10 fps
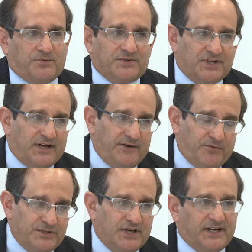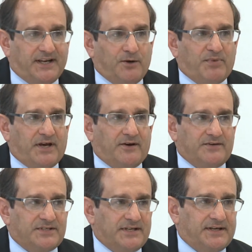We're if we're talking
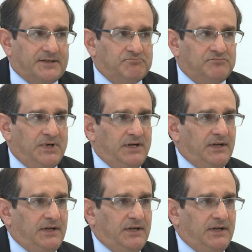about um,